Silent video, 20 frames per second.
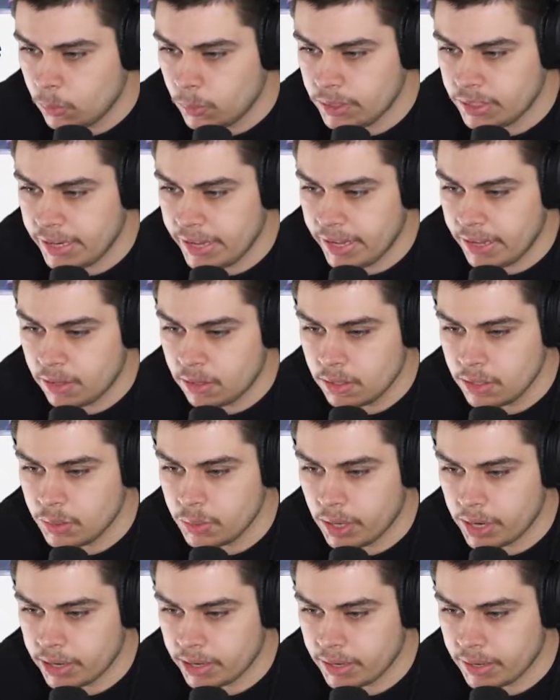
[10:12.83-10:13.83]
One day,
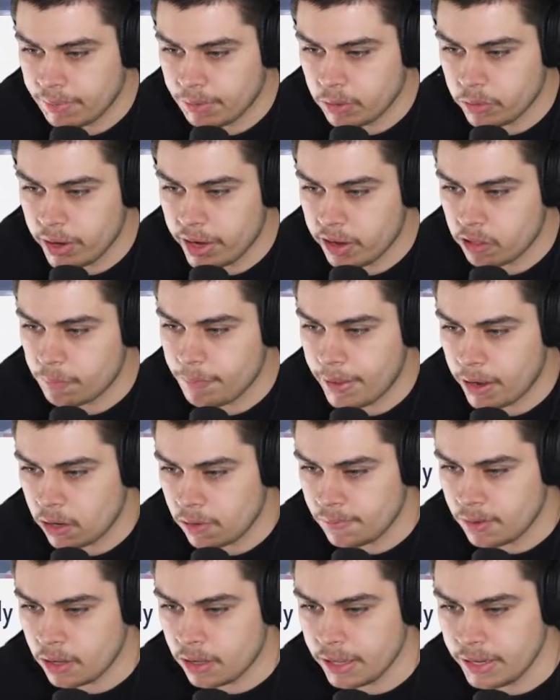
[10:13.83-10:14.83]
you and I are going to have the greatest
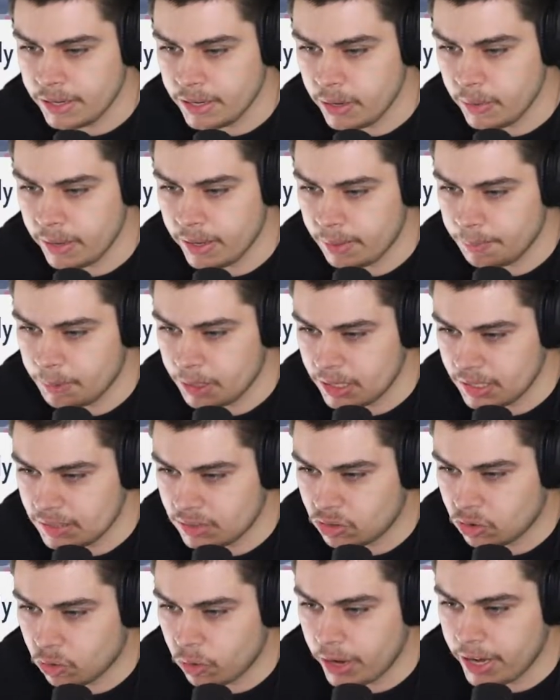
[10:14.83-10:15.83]
battle of all. I know it. I'm going to
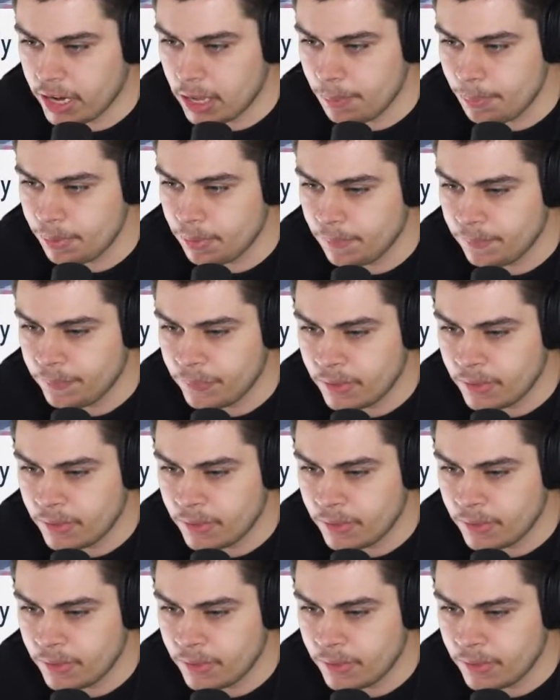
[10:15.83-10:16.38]
train up.